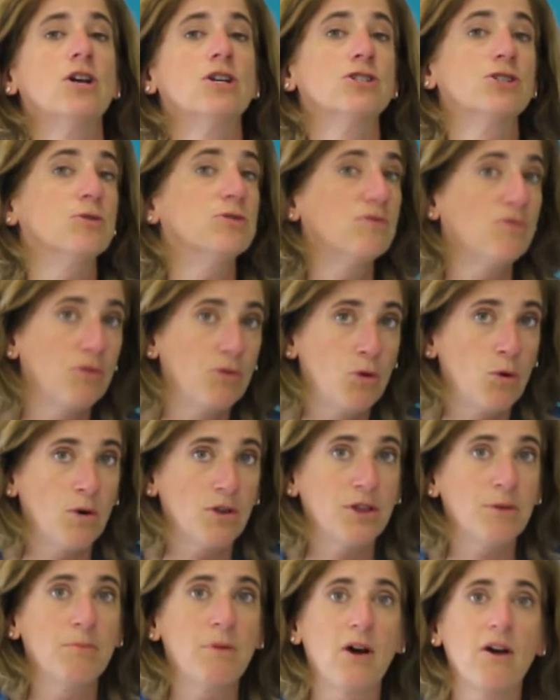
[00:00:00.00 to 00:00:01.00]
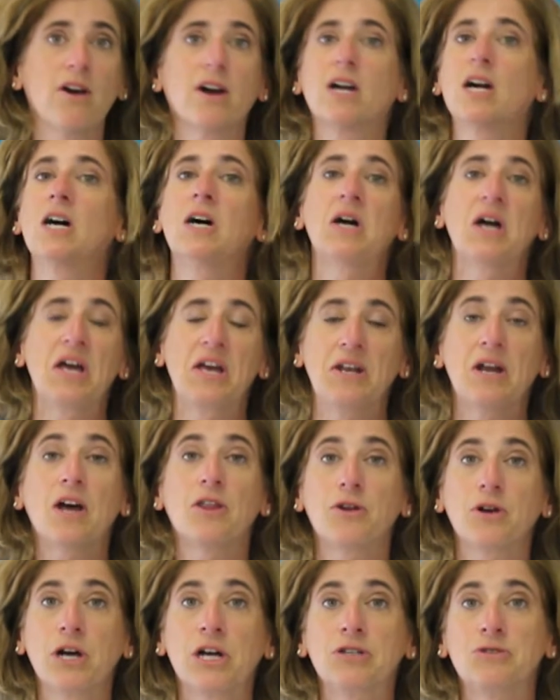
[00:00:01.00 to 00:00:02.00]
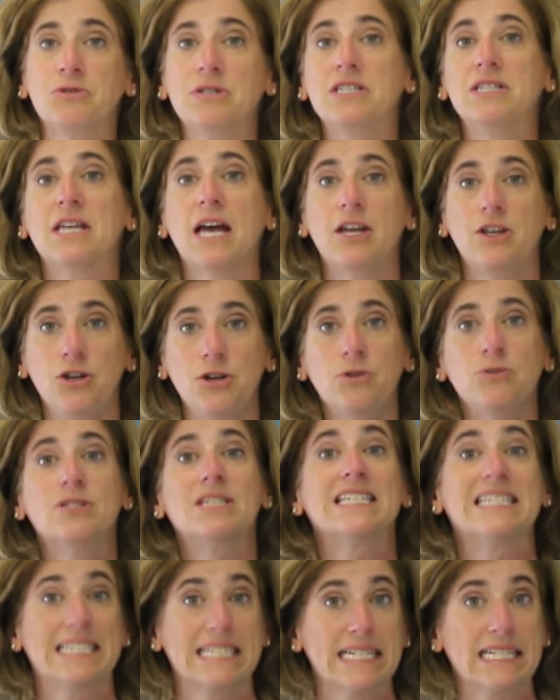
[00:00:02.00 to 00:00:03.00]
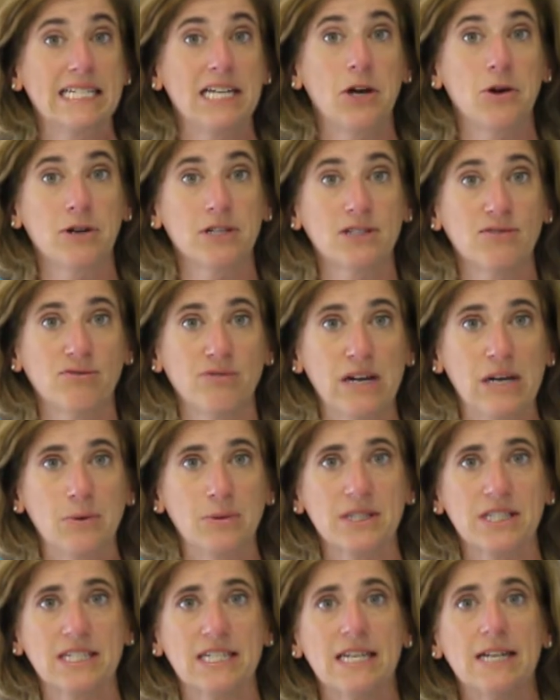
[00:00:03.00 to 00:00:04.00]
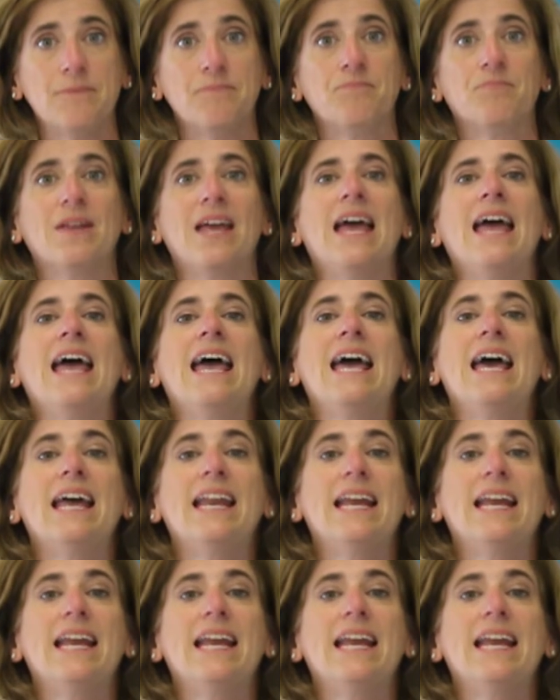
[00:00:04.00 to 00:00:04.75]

so it's for North America and other countries that use the sixty hertz frequency. It